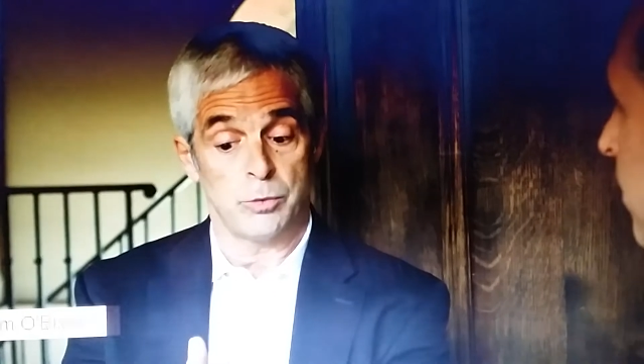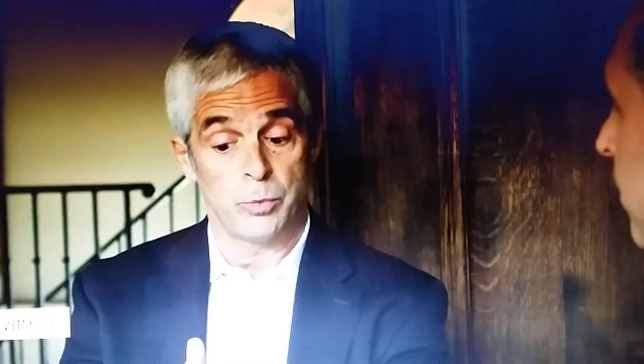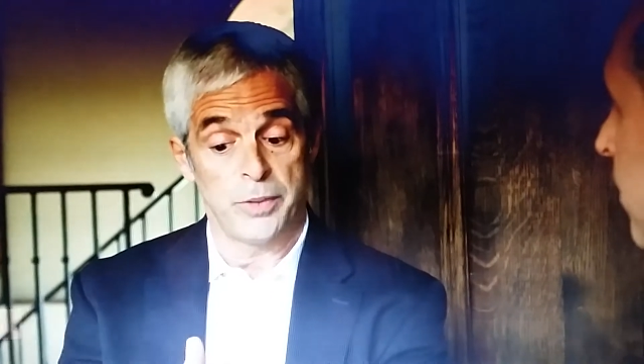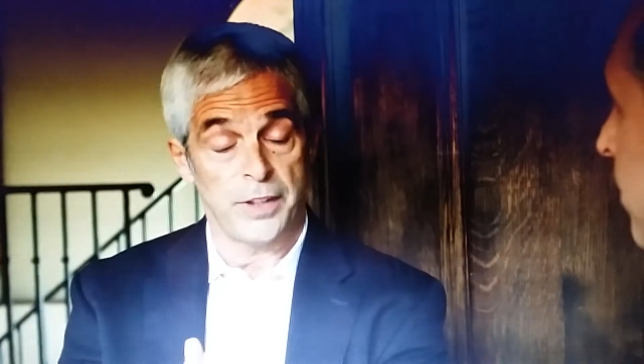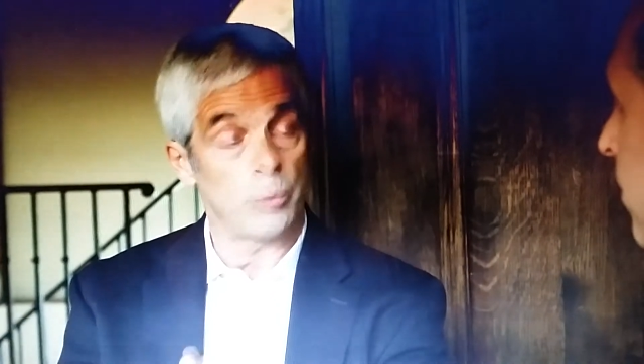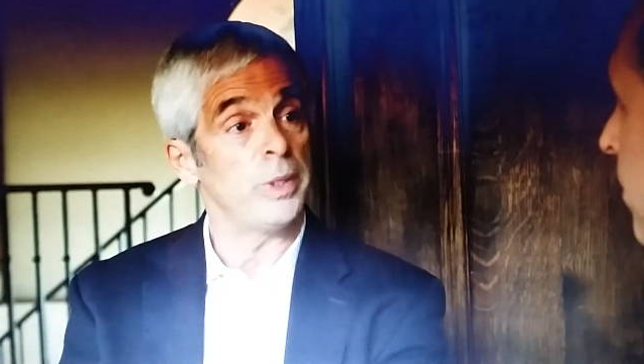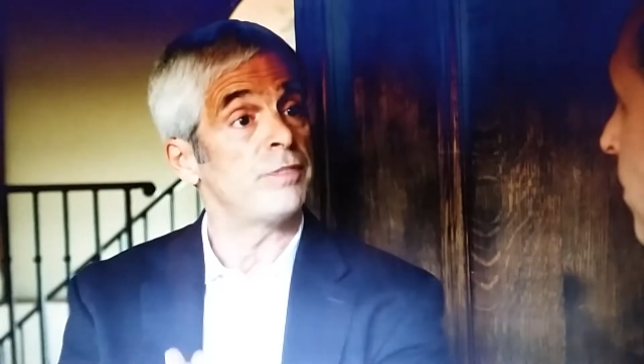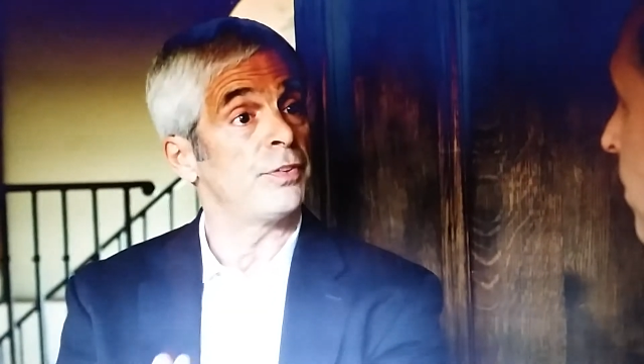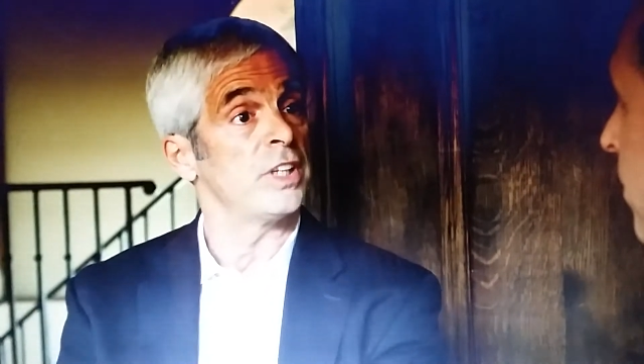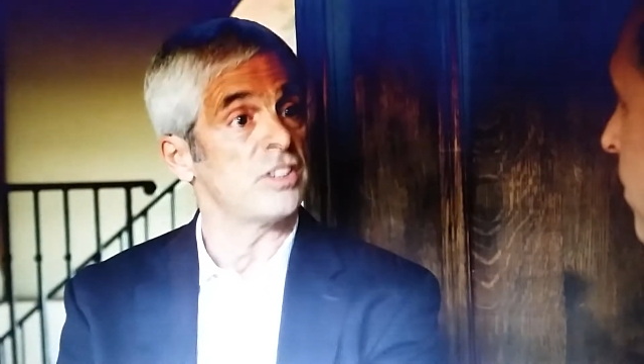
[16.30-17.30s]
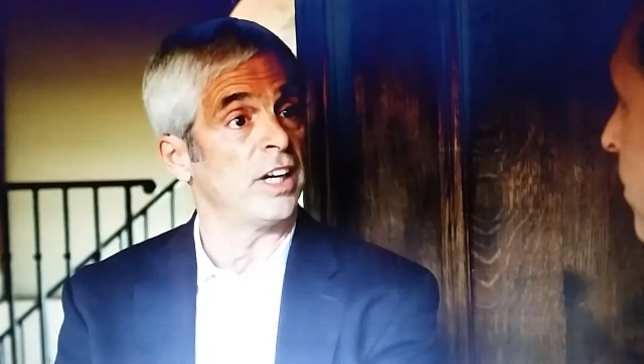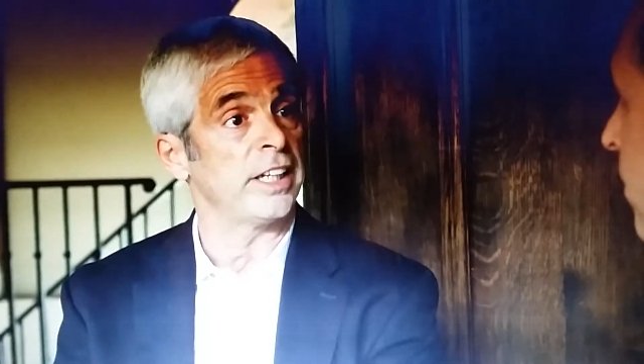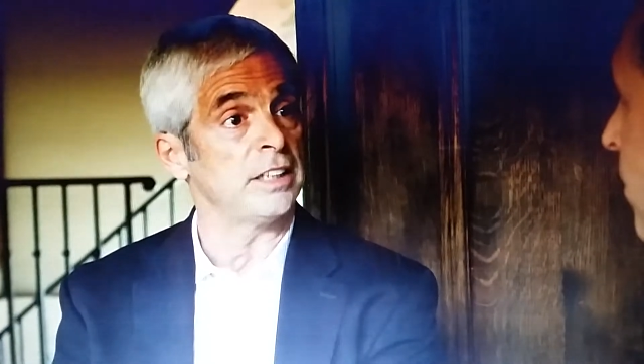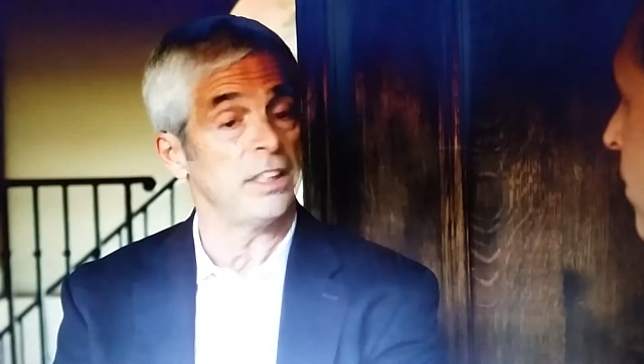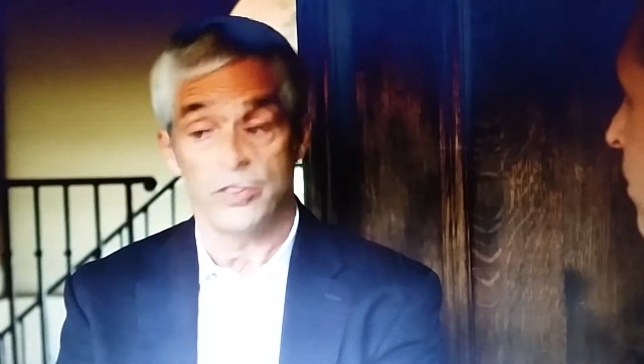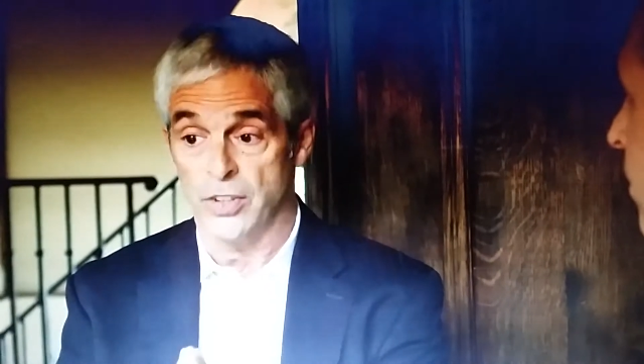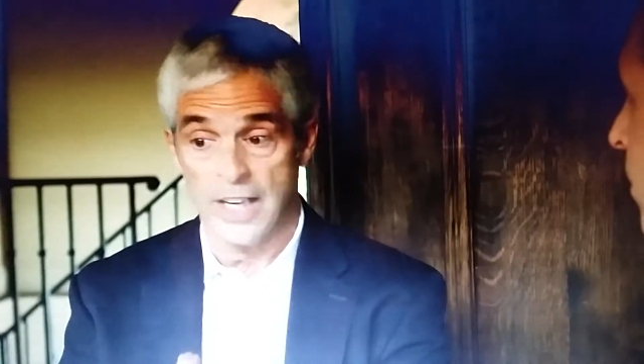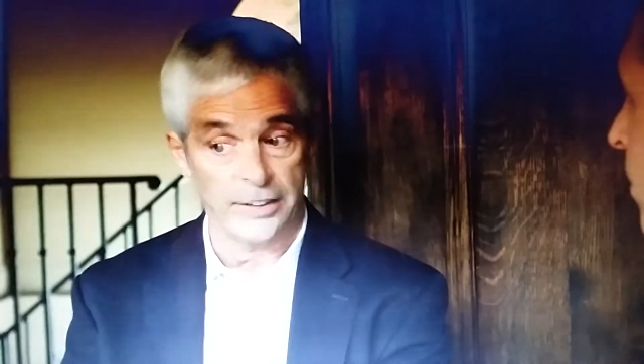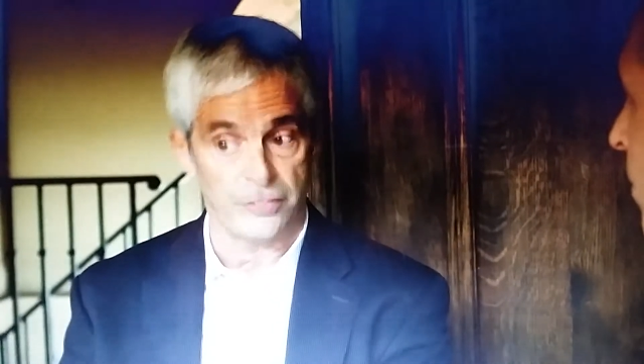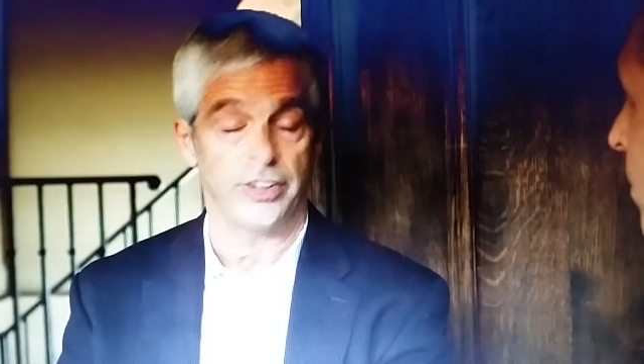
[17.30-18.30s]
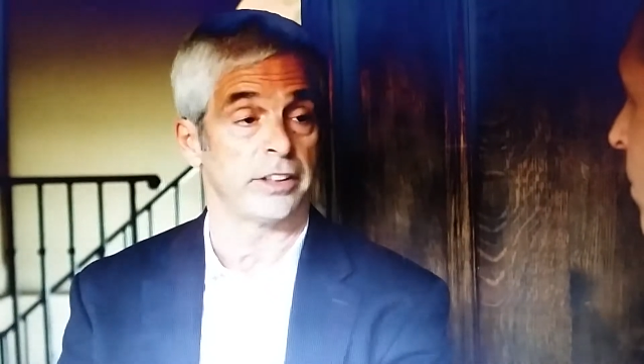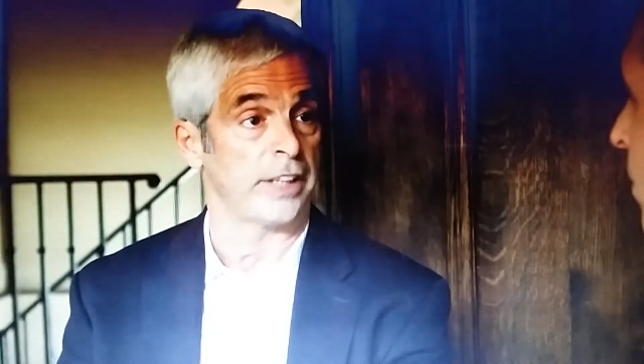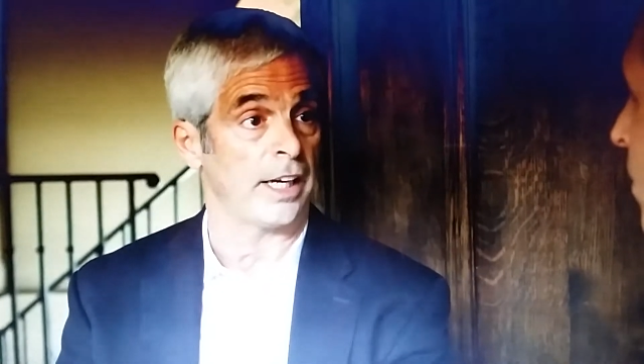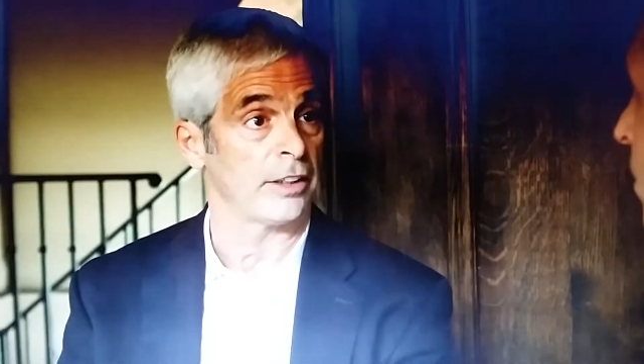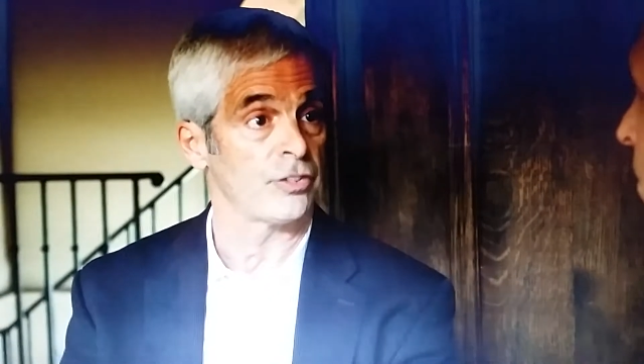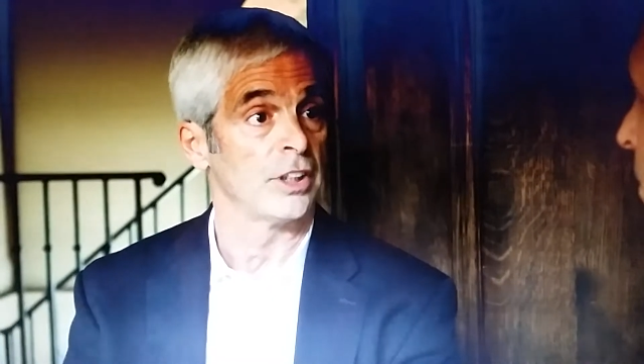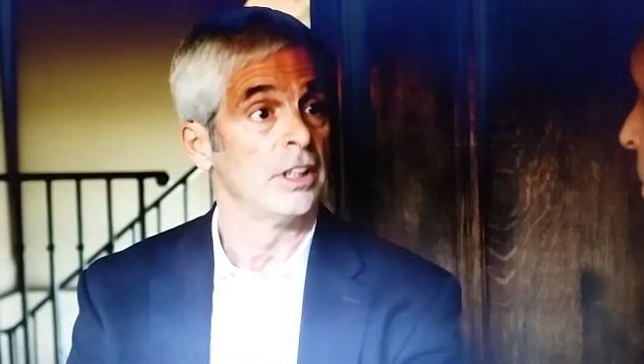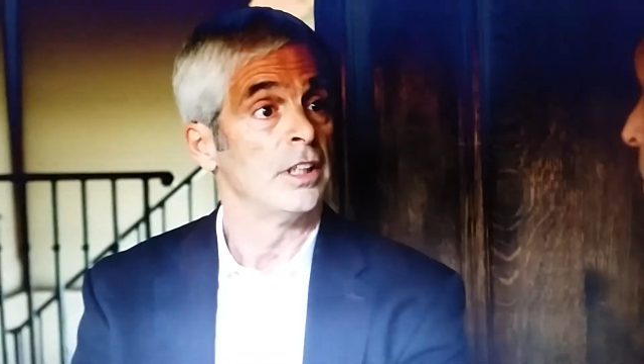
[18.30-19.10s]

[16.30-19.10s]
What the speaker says: with a wheat-free diet, these are not celiacs,